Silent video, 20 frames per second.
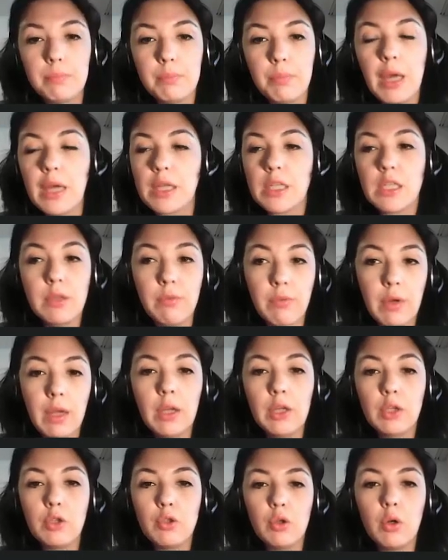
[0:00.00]
passive
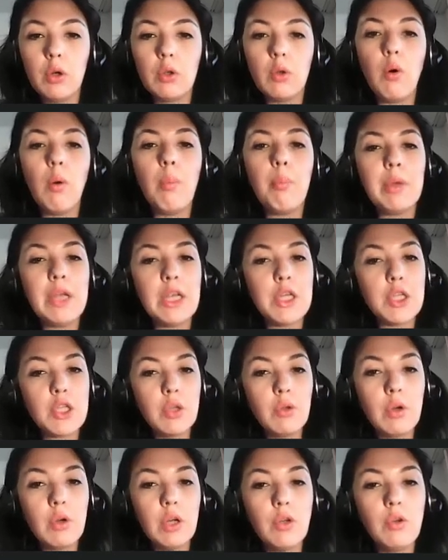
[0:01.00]
electrode or
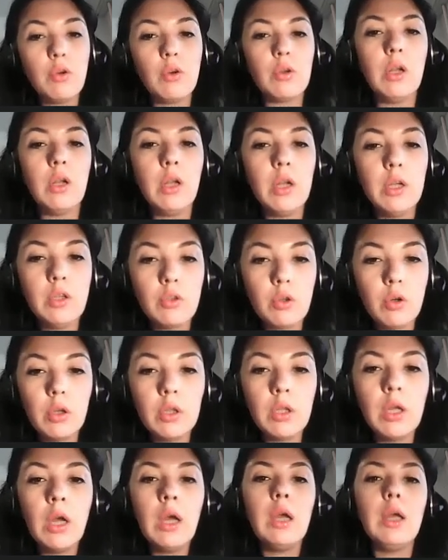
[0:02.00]
patient return
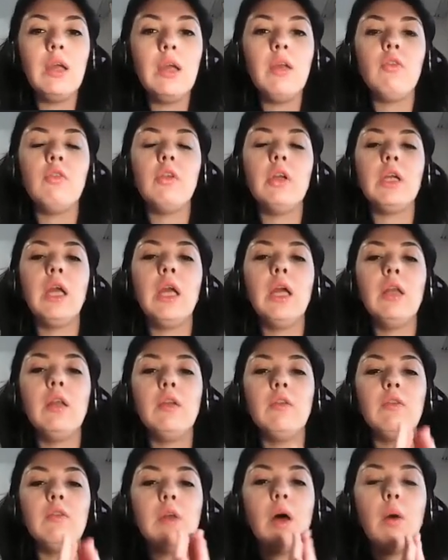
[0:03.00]
electrode is
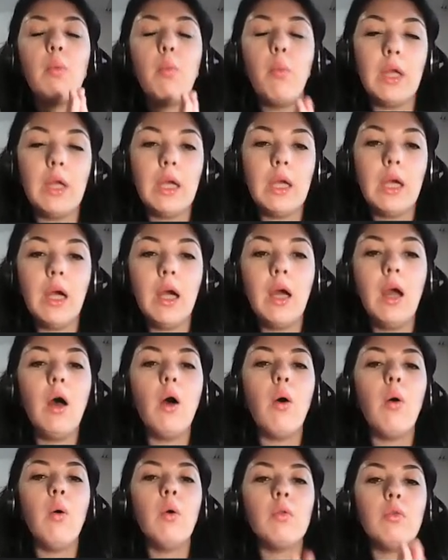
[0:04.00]
located somewhere
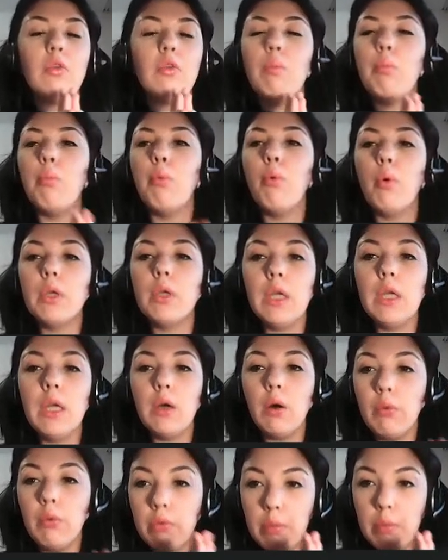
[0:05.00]
on the
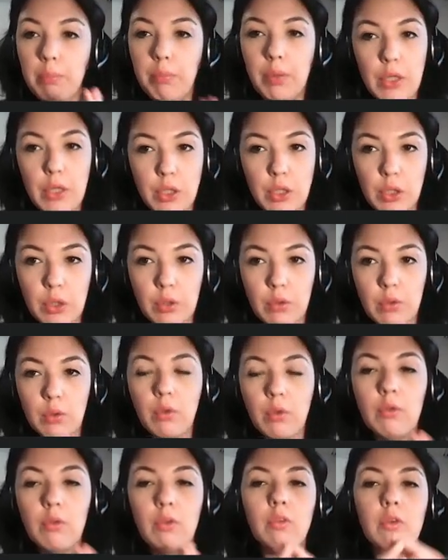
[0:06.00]
body of the patient,
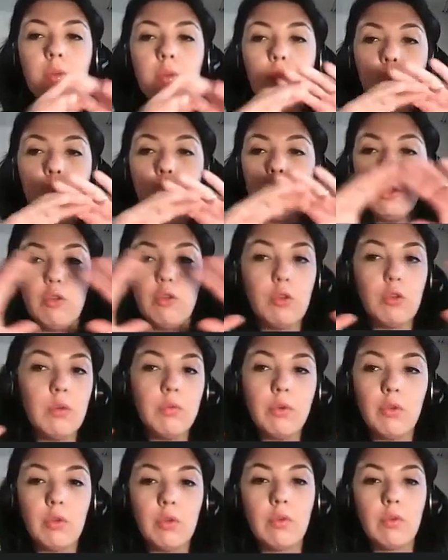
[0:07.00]
on the body
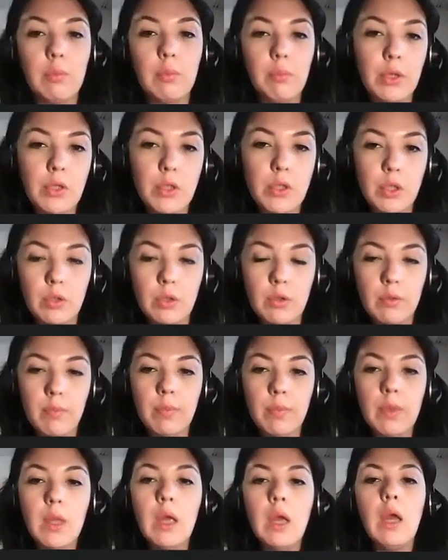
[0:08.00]
surface of the patient.
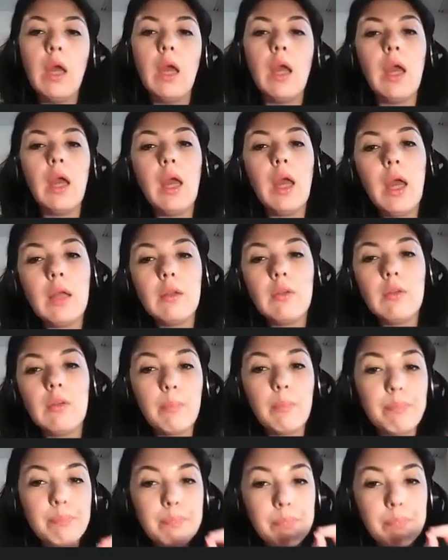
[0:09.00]
And